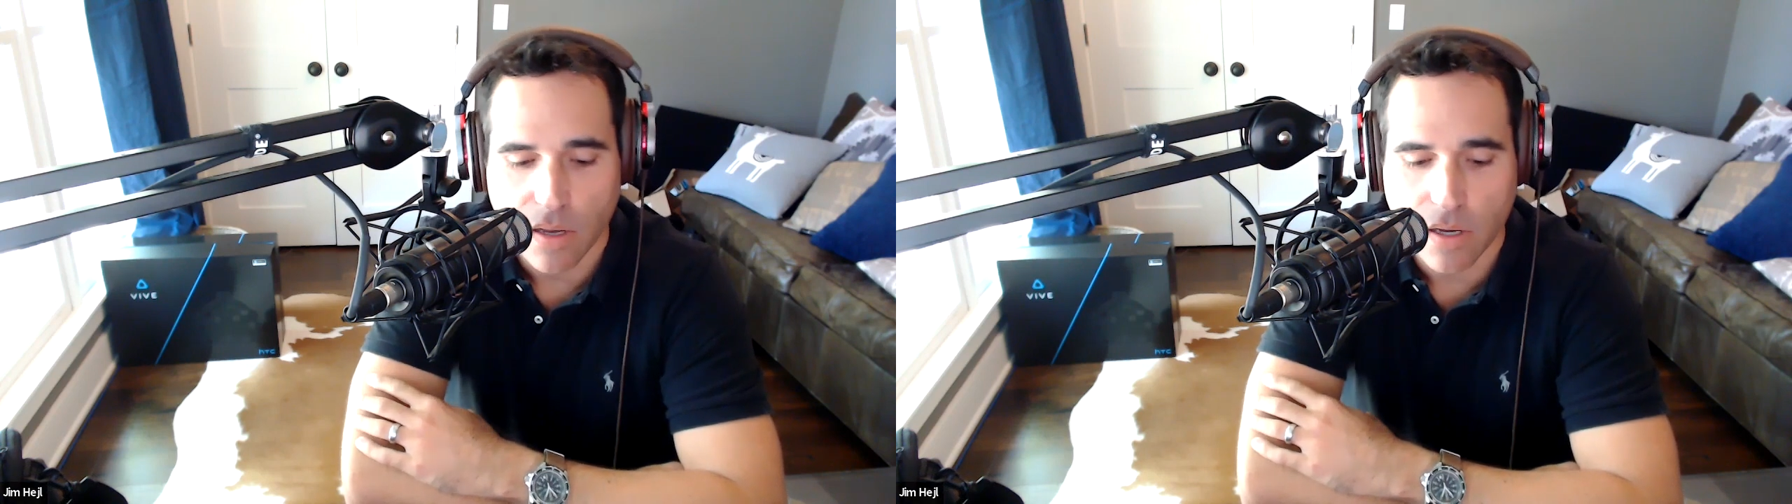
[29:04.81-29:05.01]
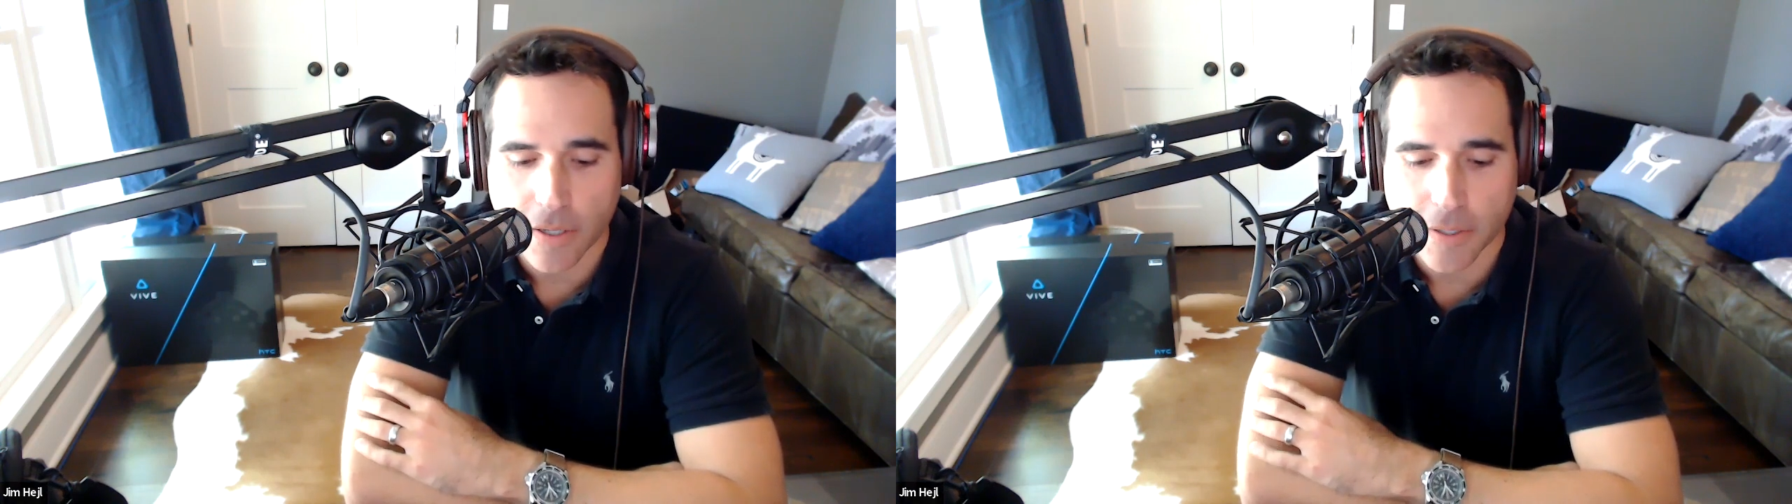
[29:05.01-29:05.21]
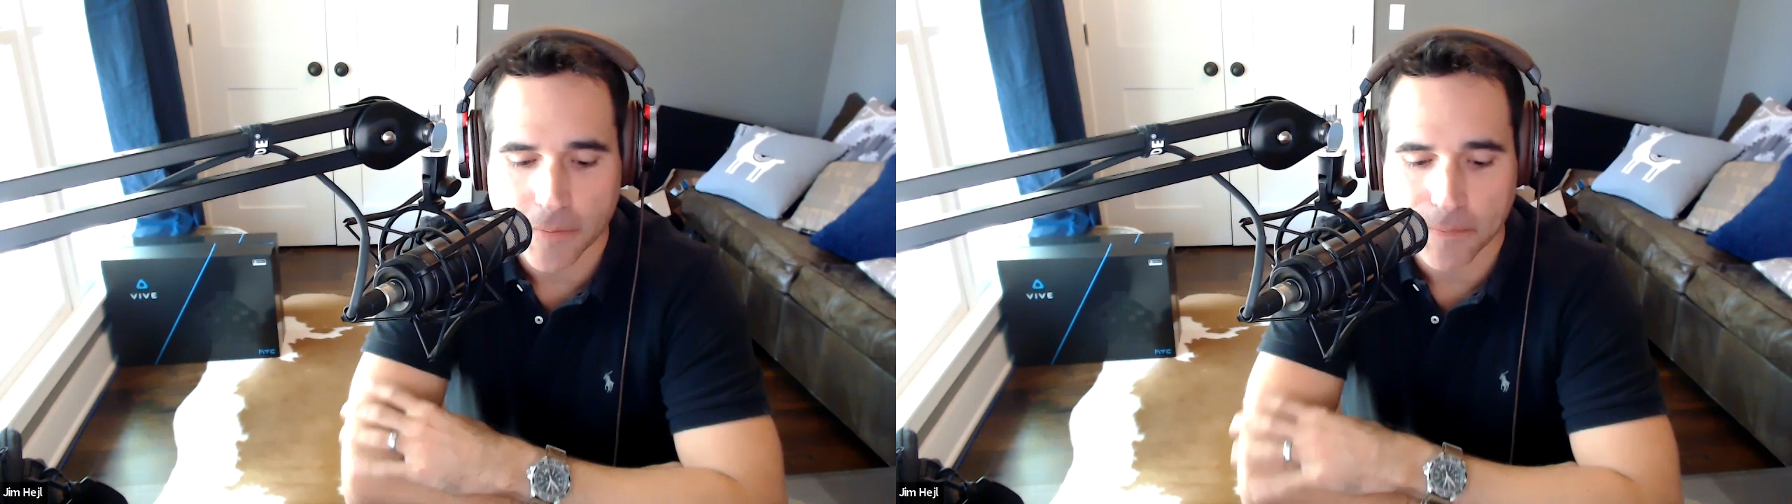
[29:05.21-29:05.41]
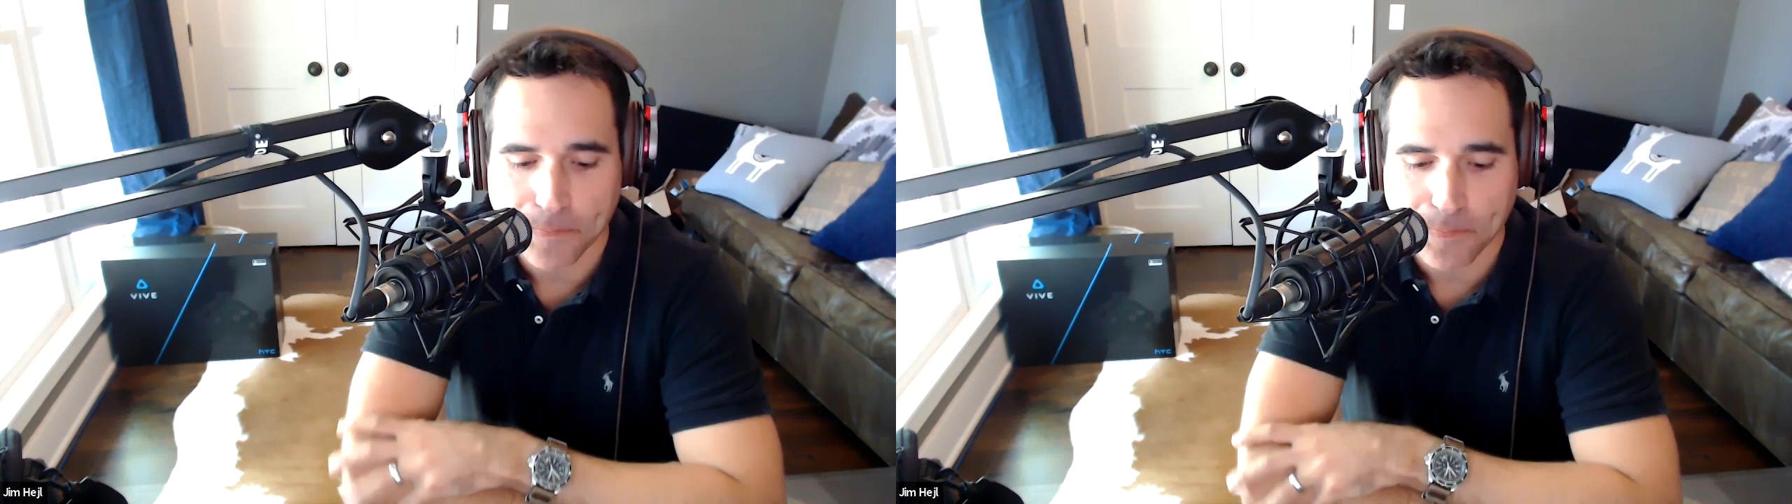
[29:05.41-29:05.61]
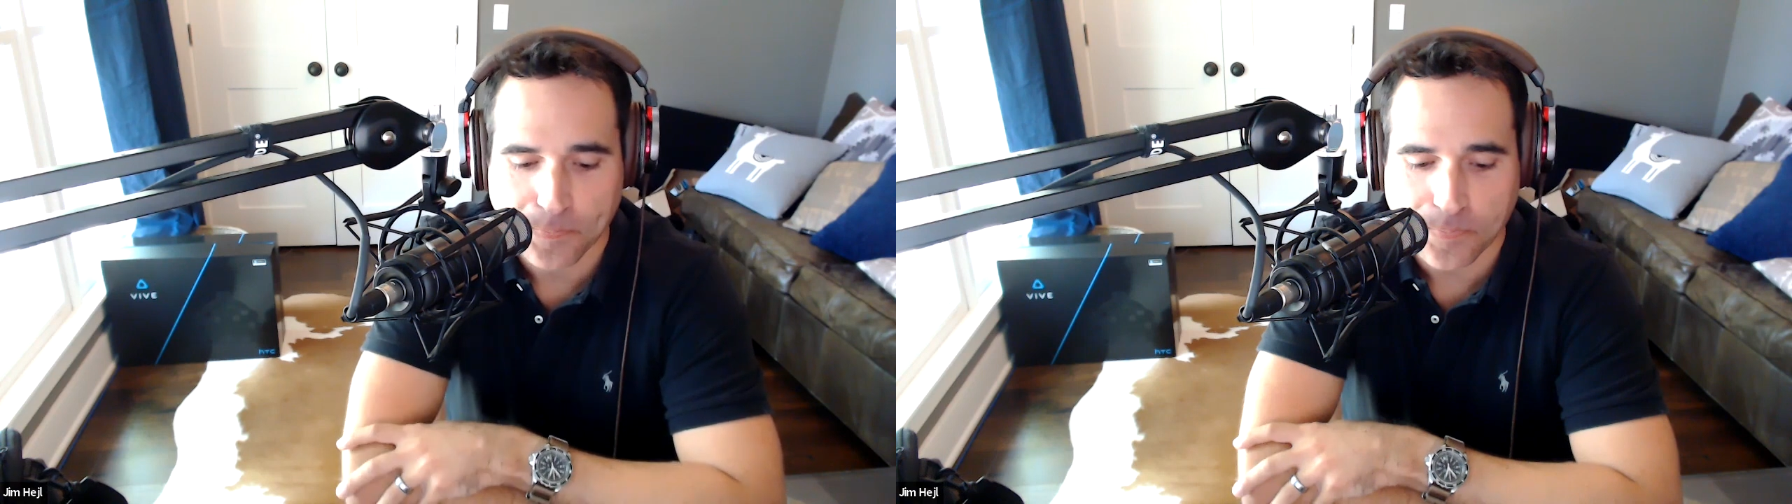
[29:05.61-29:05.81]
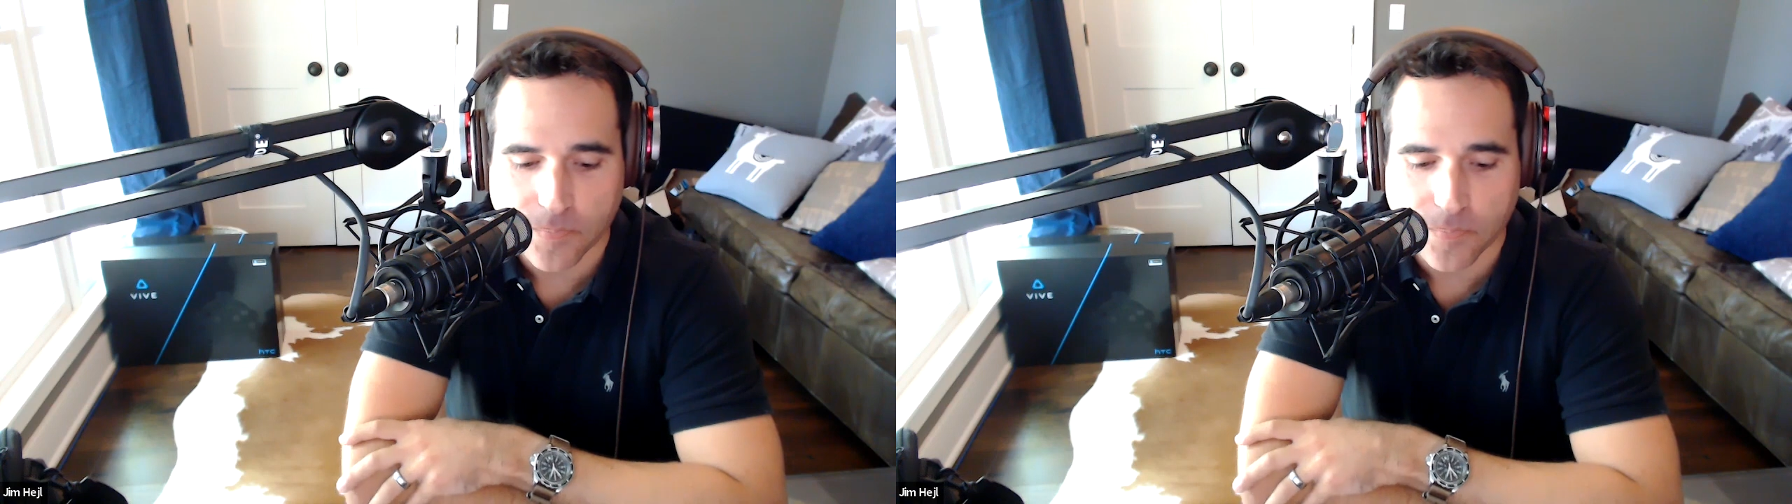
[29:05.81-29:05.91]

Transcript: And